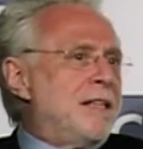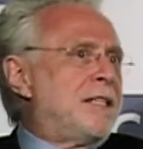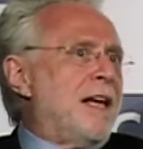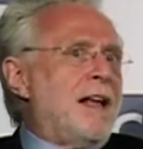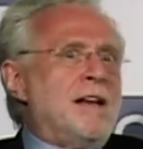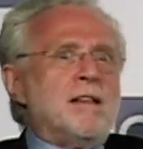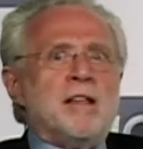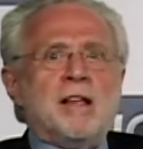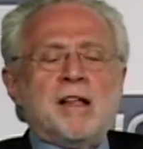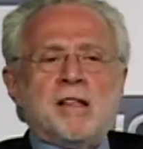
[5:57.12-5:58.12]
he
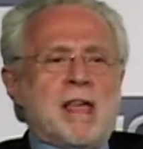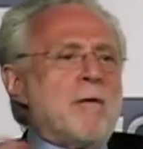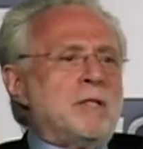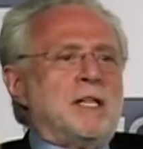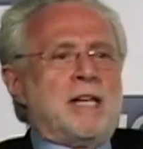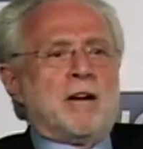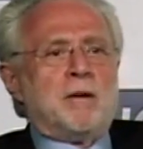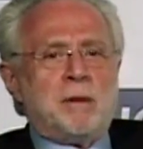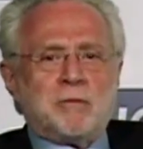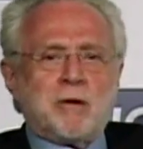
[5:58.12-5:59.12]
said, that was a
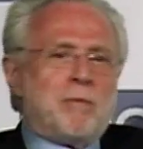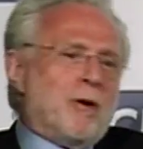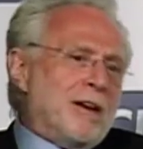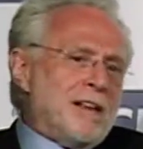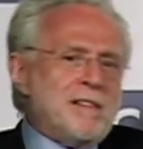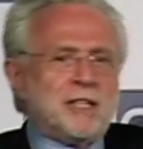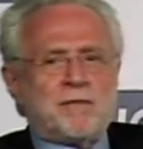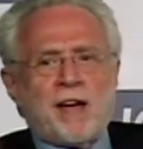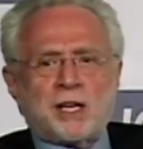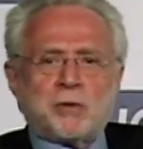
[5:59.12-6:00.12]
terrible report, and
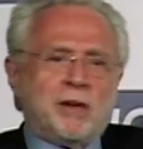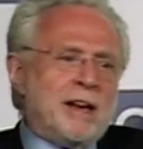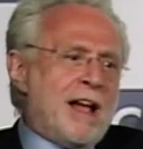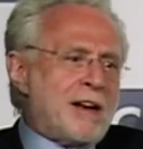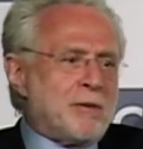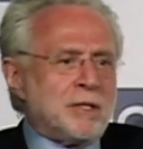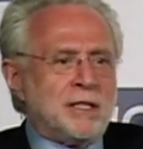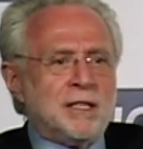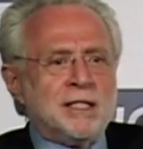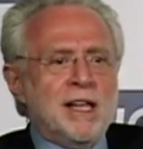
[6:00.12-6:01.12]
there's factual
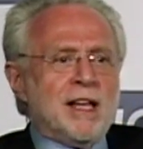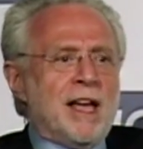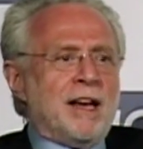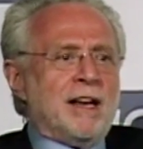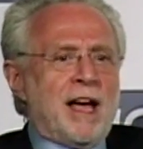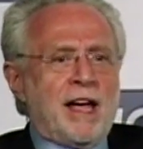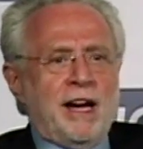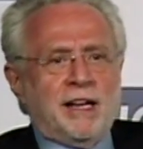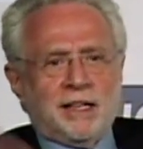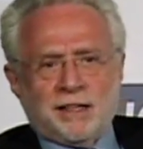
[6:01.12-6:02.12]
inaccuracies, and I
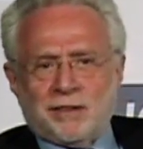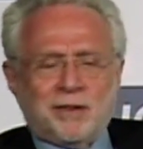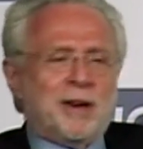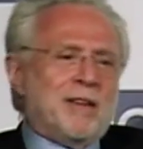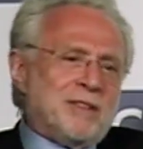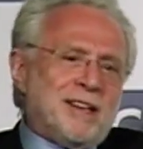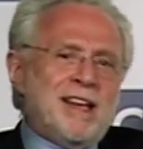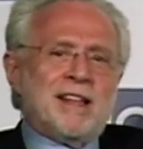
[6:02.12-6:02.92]
hated it, or whatever.